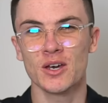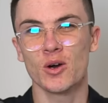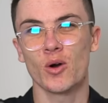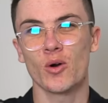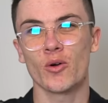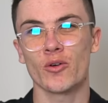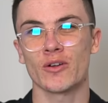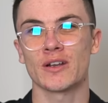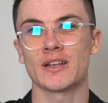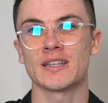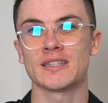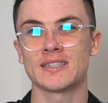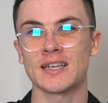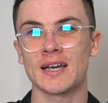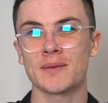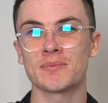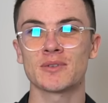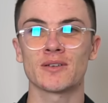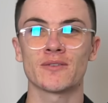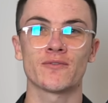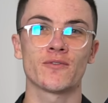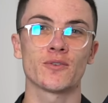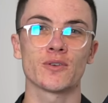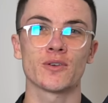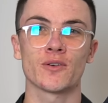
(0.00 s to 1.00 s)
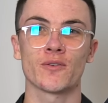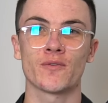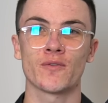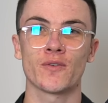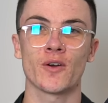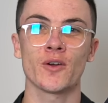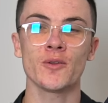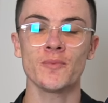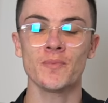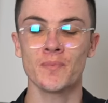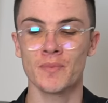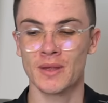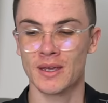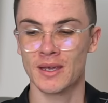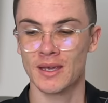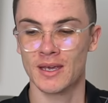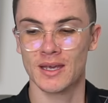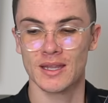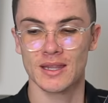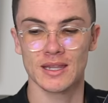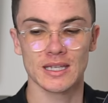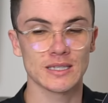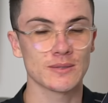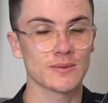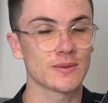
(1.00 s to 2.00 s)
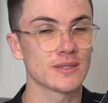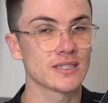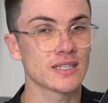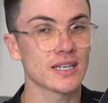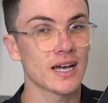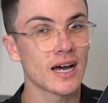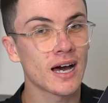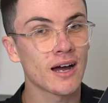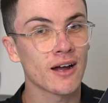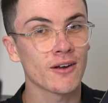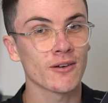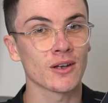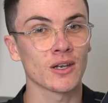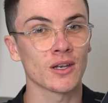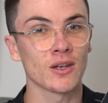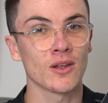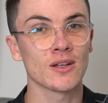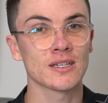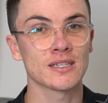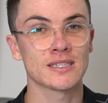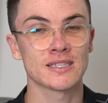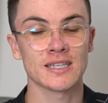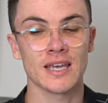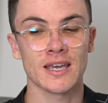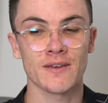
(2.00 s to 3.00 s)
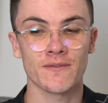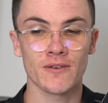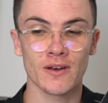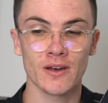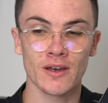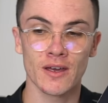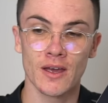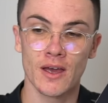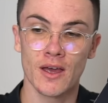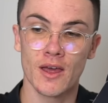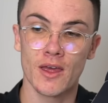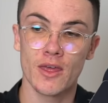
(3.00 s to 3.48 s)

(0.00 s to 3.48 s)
or an adapter for your phone. These ones are a lot safer.